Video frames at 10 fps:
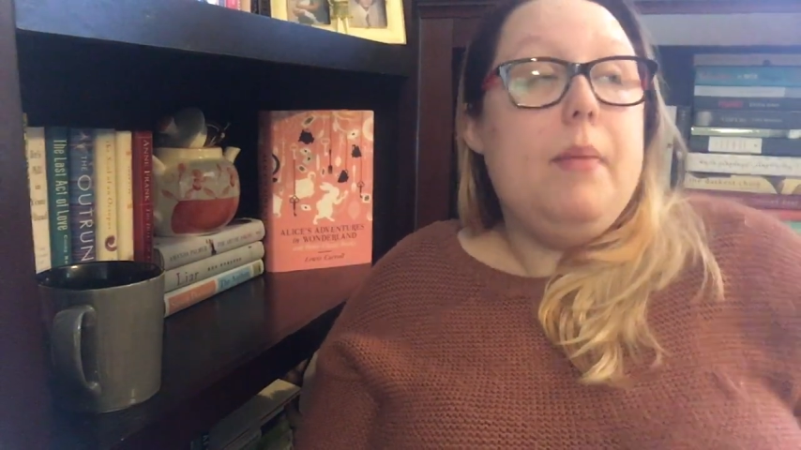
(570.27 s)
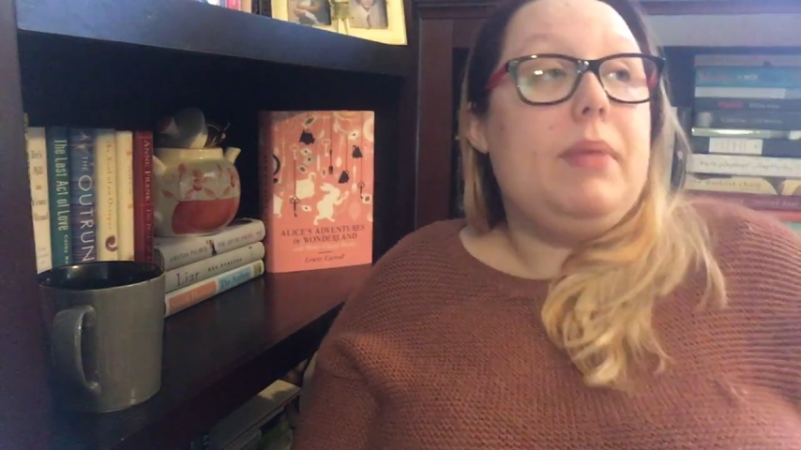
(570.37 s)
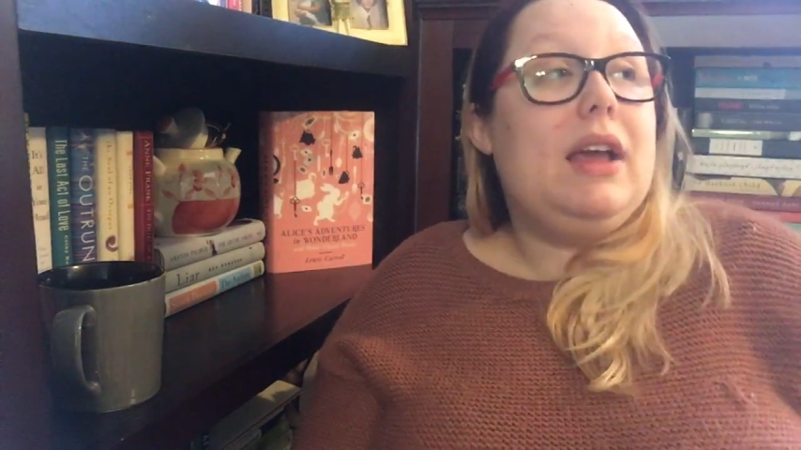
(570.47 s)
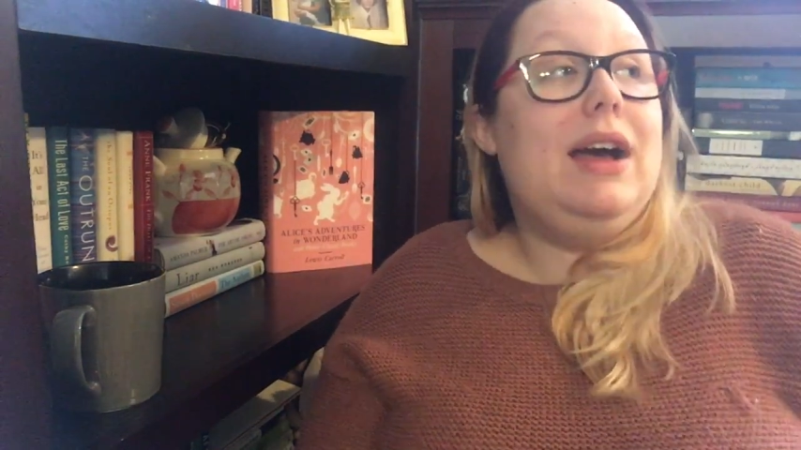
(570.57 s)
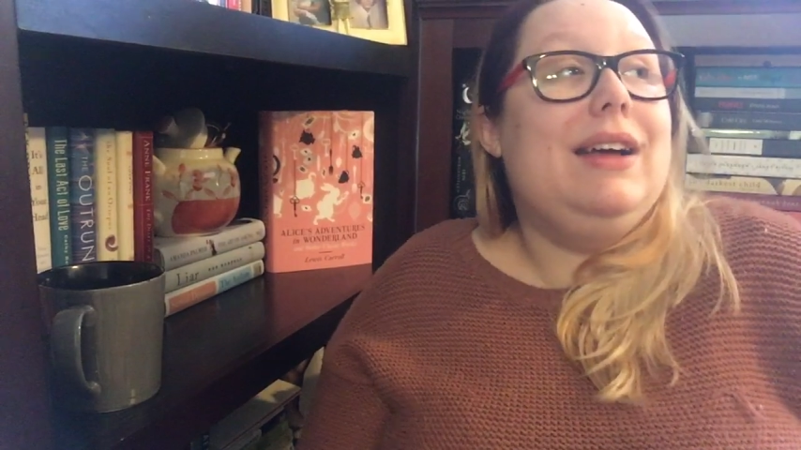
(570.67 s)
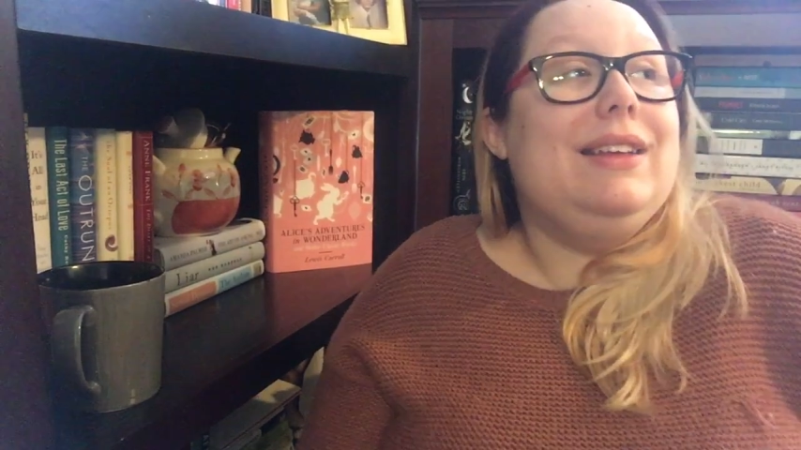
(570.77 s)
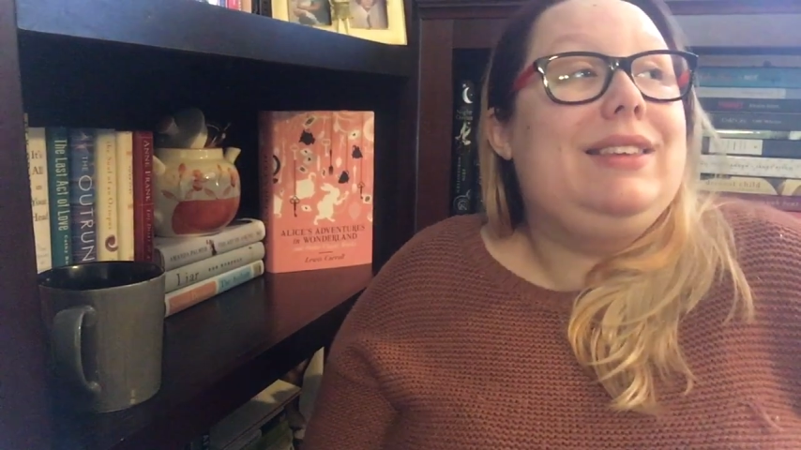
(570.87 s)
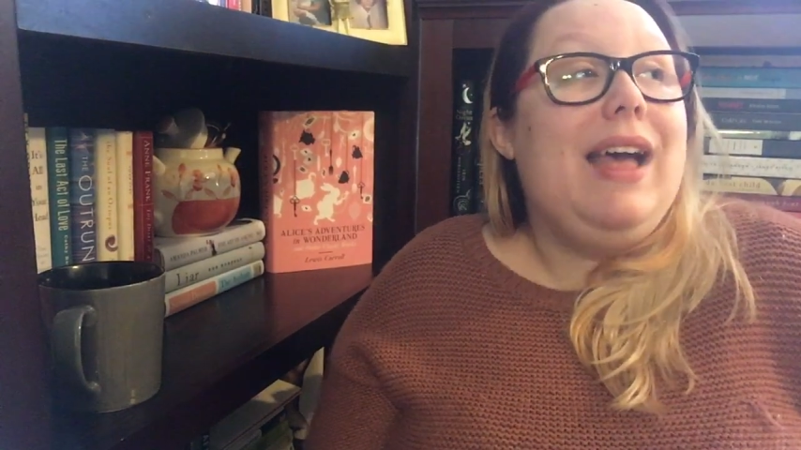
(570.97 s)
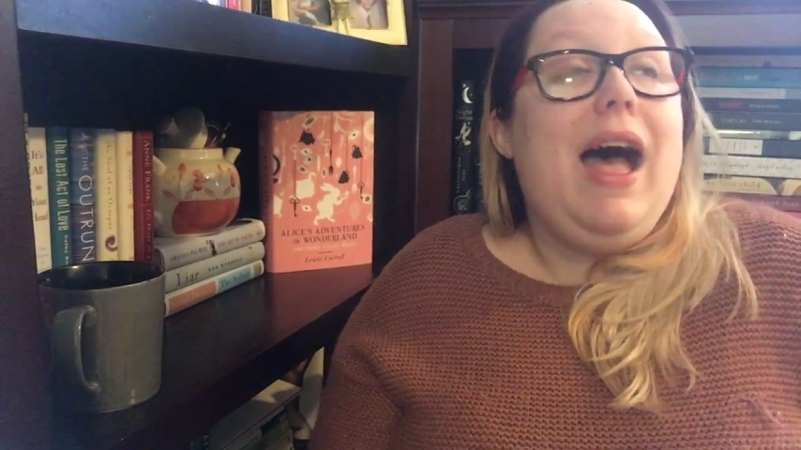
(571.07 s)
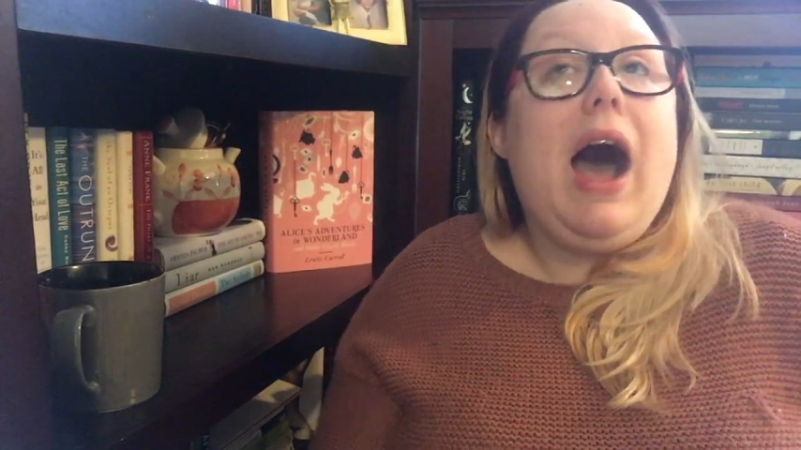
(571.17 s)

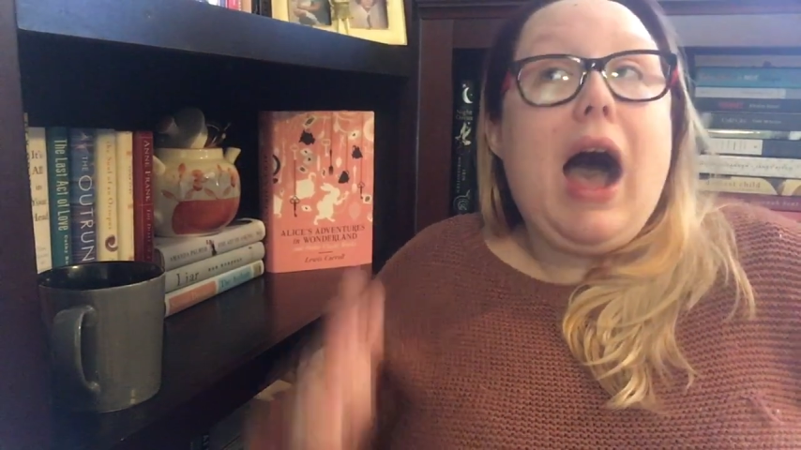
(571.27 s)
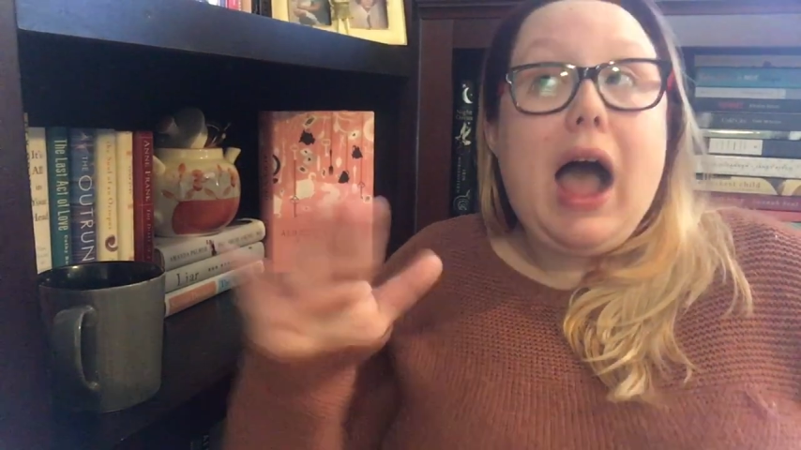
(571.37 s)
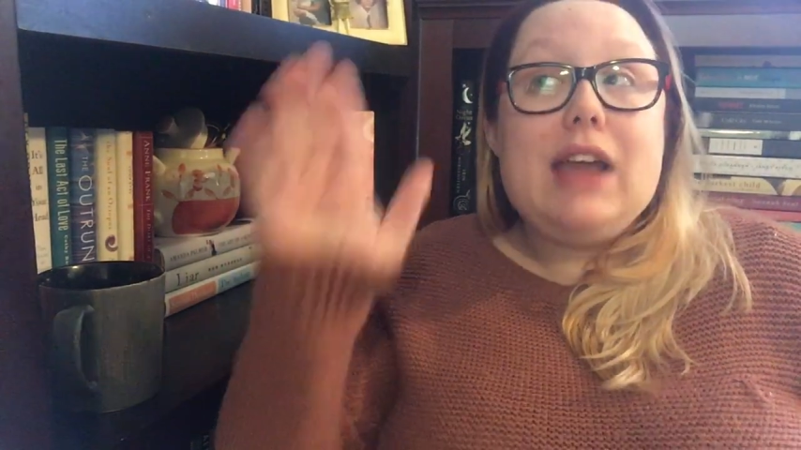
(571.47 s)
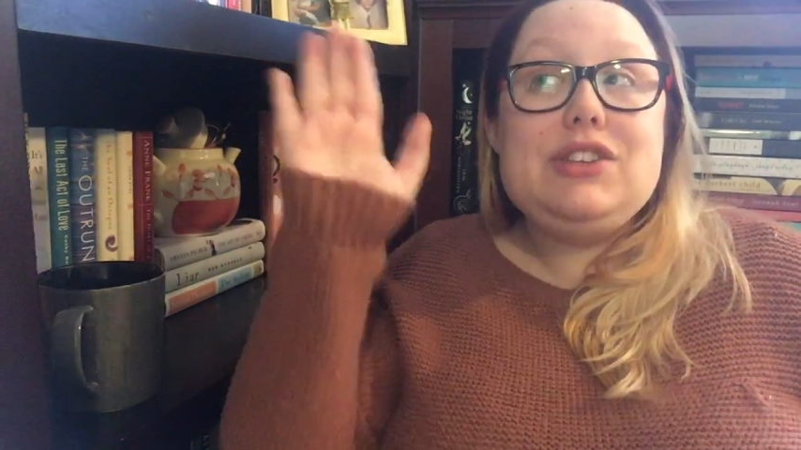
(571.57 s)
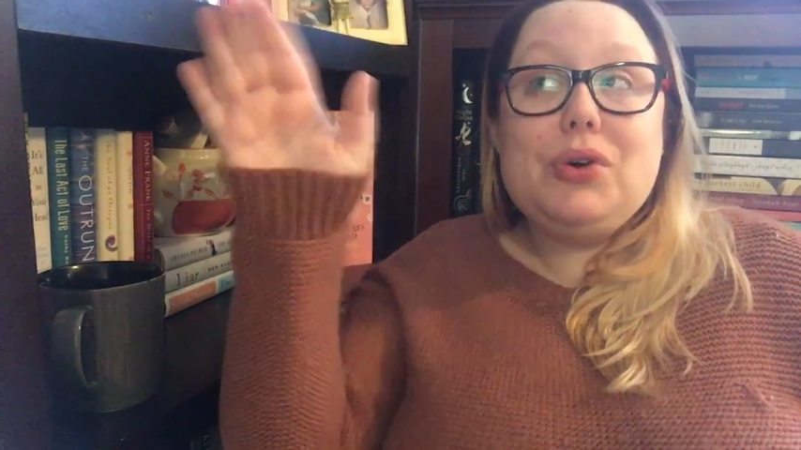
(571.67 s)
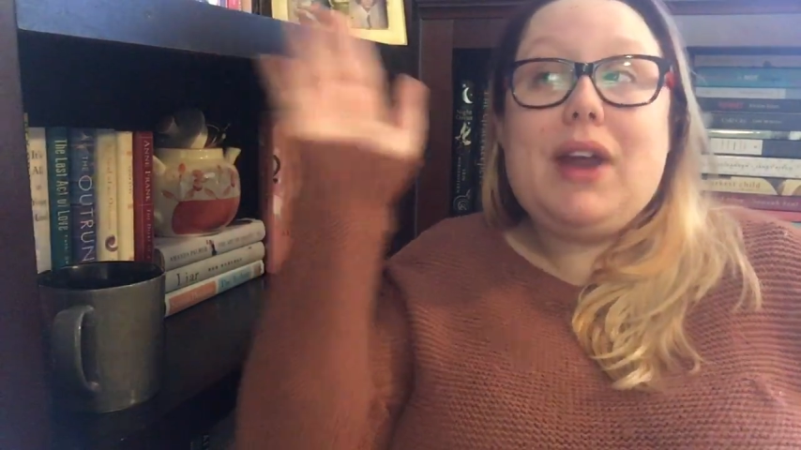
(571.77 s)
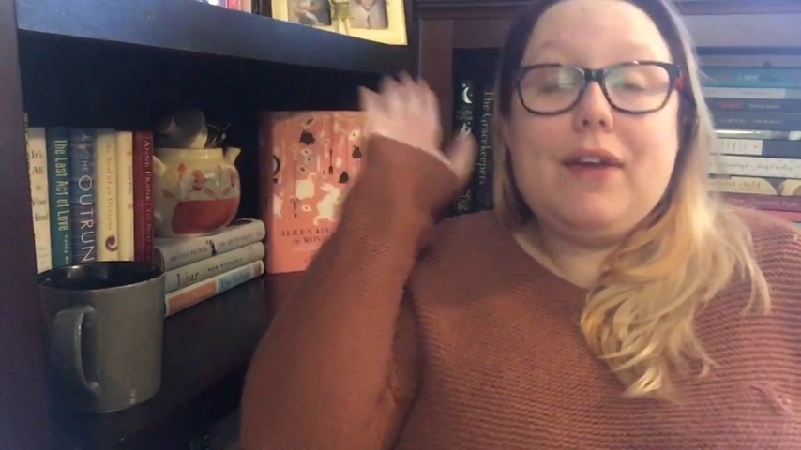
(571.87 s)
Because I don't